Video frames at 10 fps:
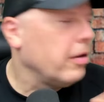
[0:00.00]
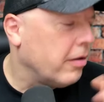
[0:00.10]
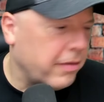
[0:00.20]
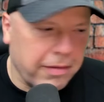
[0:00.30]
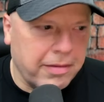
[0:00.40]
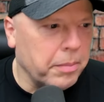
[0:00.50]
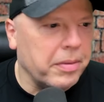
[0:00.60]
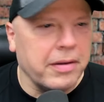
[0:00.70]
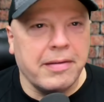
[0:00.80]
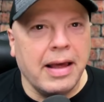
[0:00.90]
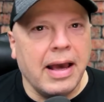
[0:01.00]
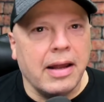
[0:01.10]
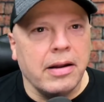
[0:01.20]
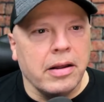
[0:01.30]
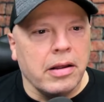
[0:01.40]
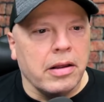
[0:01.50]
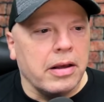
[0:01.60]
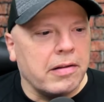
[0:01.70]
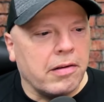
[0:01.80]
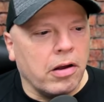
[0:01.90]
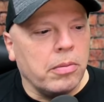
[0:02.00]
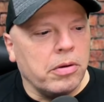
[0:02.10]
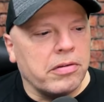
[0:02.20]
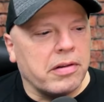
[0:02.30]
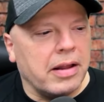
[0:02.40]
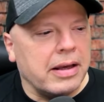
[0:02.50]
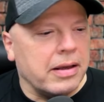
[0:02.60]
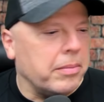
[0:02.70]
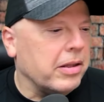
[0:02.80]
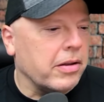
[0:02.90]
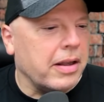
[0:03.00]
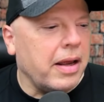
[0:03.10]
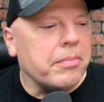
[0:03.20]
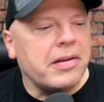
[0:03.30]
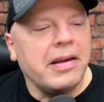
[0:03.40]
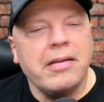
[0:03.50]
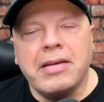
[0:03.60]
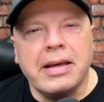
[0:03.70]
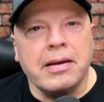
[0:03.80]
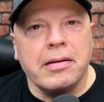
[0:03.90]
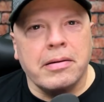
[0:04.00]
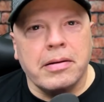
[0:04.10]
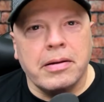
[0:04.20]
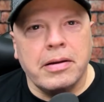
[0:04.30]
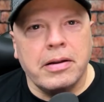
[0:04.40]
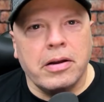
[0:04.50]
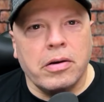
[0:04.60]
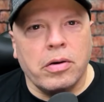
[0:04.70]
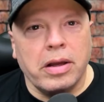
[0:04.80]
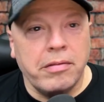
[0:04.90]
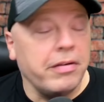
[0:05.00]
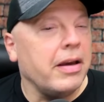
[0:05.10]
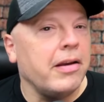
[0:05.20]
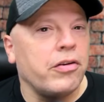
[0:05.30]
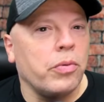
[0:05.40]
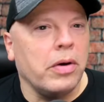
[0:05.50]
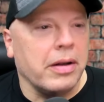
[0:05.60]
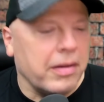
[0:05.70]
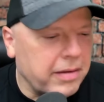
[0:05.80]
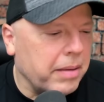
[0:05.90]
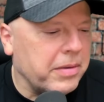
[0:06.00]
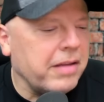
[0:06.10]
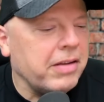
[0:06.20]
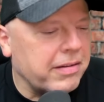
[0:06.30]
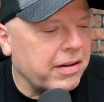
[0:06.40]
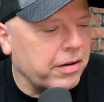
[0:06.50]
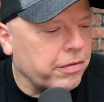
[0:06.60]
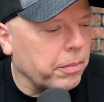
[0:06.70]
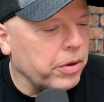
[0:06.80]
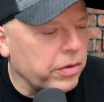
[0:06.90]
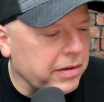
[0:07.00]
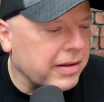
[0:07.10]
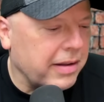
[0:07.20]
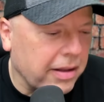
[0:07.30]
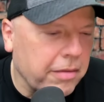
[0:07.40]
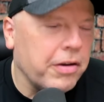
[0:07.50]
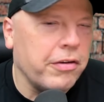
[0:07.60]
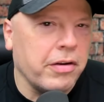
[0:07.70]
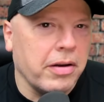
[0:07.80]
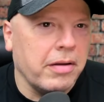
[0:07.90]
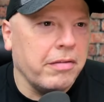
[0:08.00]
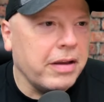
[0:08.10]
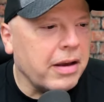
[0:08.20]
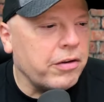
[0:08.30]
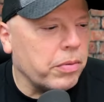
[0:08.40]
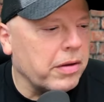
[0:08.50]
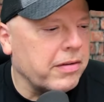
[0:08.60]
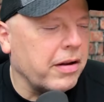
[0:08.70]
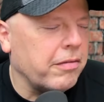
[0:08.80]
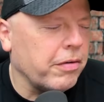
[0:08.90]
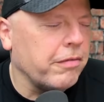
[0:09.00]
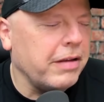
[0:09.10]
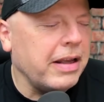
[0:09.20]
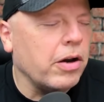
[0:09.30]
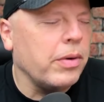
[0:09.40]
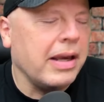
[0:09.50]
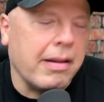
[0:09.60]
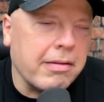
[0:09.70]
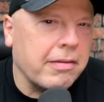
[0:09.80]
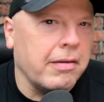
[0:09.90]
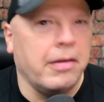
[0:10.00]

It's as simple as that. It's almost like, look at MTV, and VH1. It's MTV stands for music television. VH1 said for video hits.